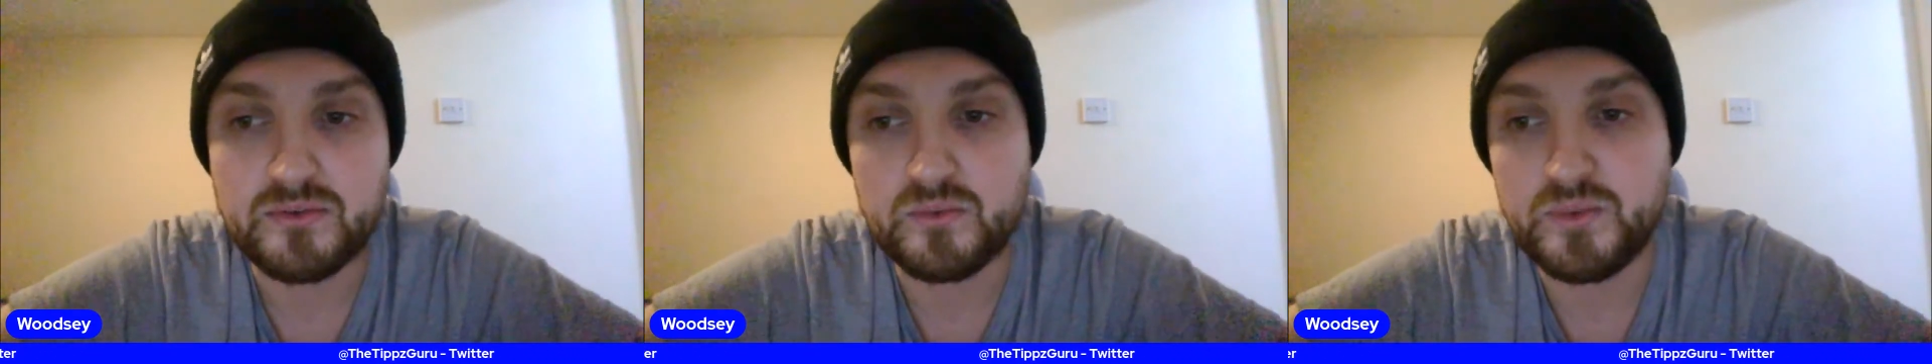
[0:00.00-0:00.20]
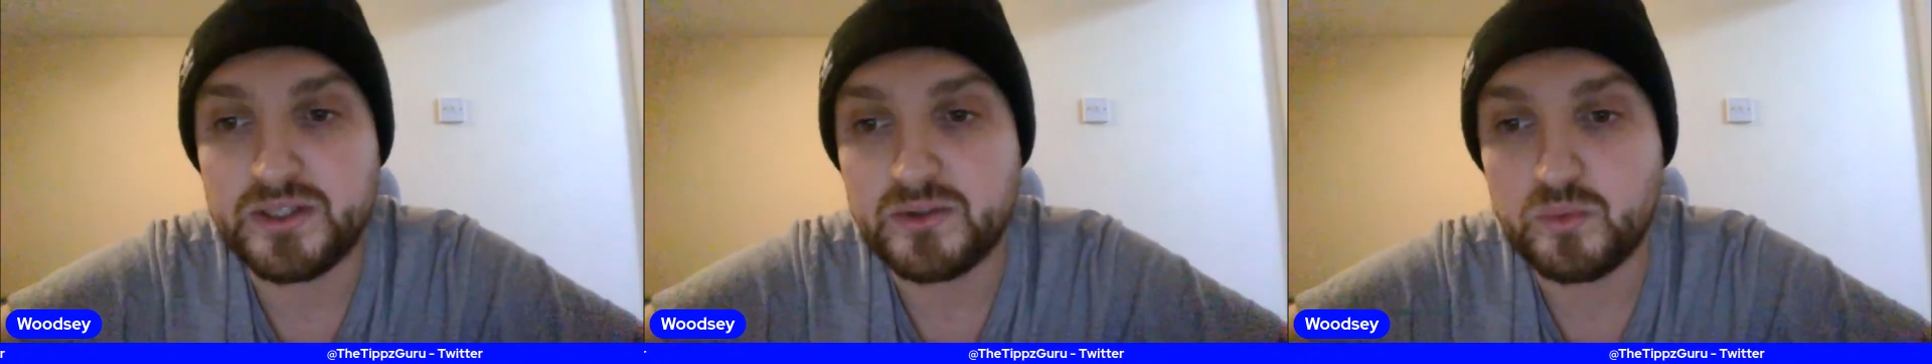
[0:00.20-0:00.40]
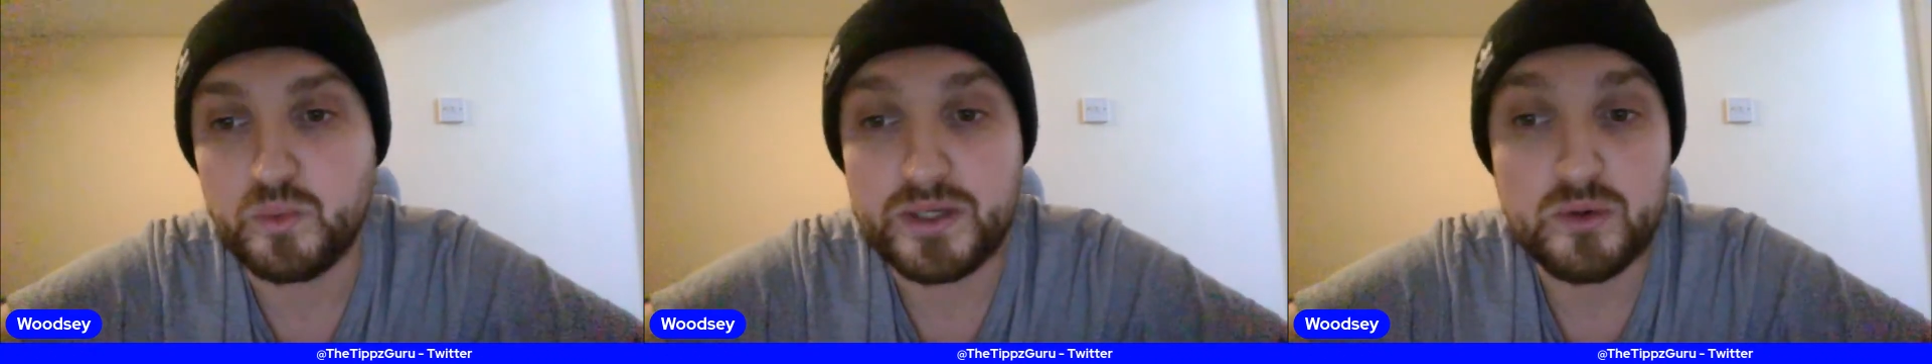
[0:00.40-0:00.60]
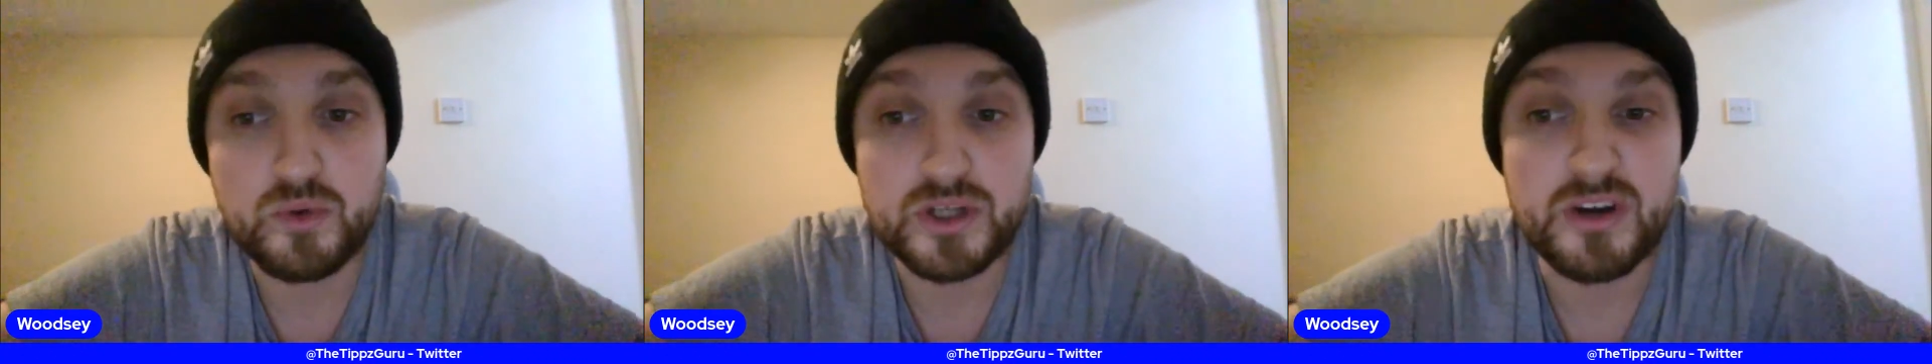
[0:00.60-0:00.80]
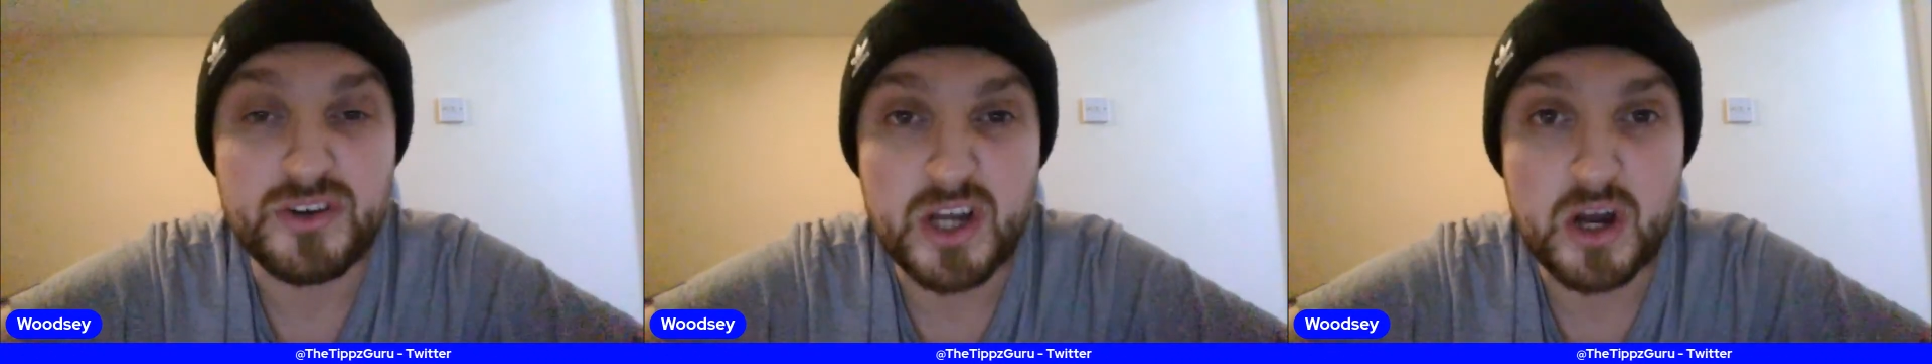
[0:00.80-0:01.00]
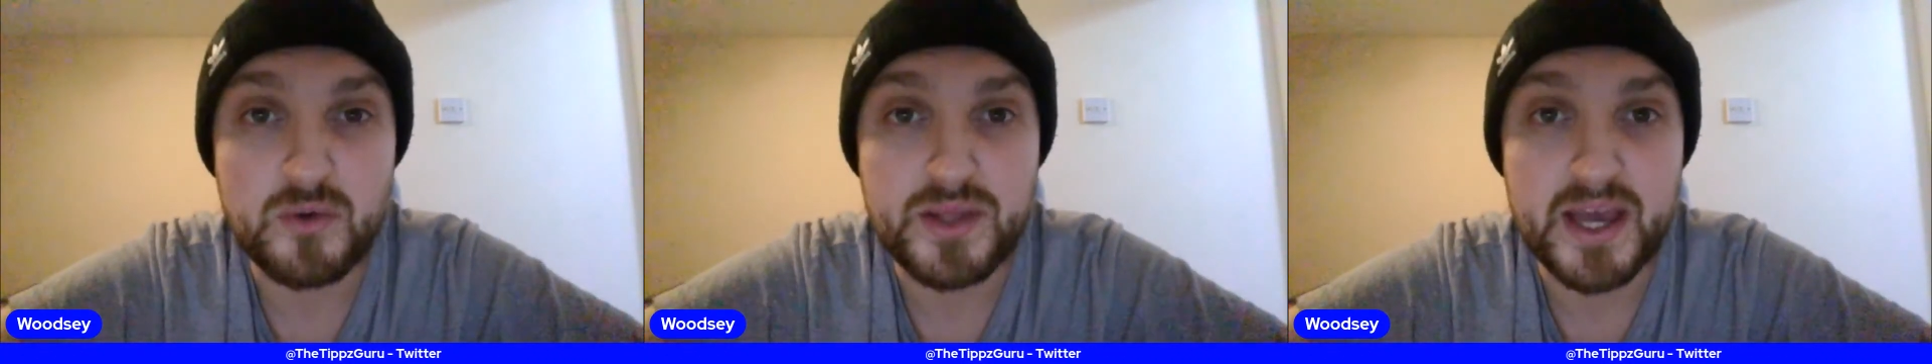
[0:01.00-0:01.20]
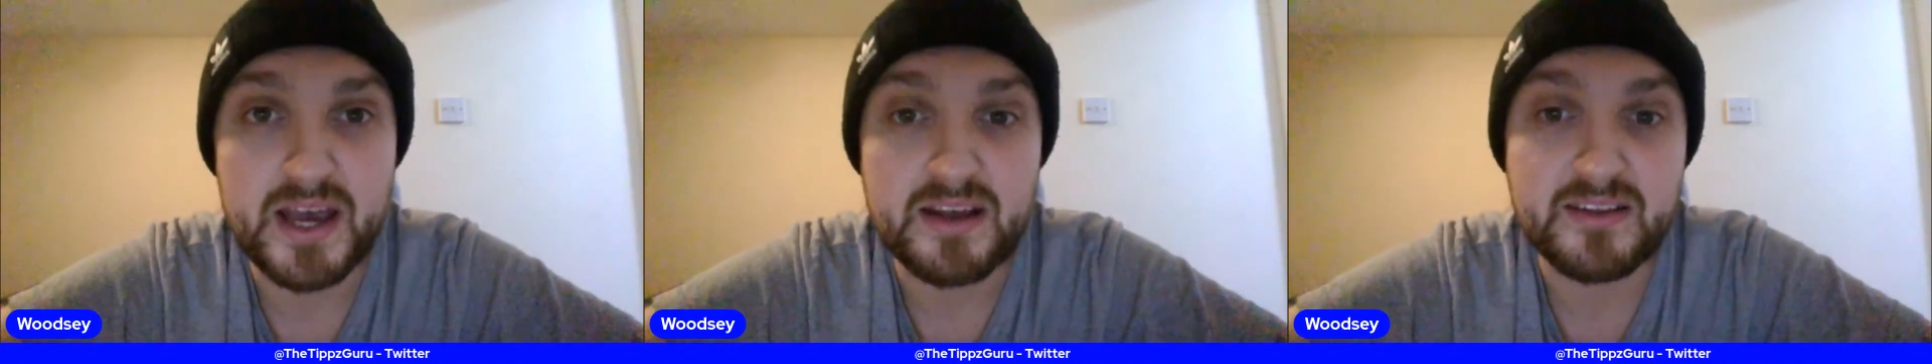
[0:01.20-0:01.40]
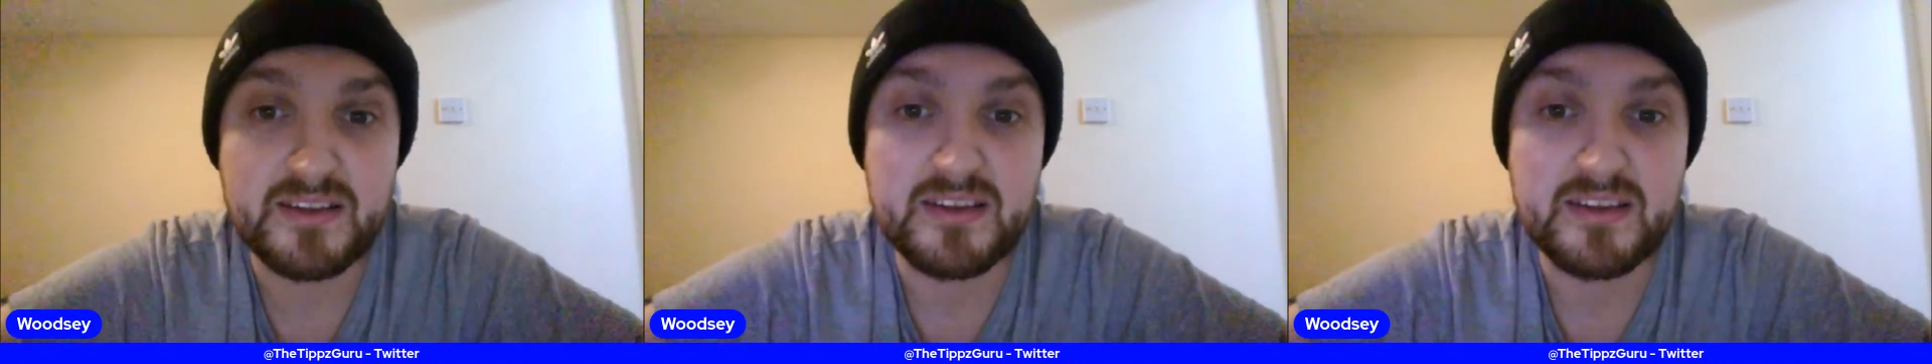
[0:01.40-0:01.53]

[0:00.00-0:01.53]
which we all don't know yet,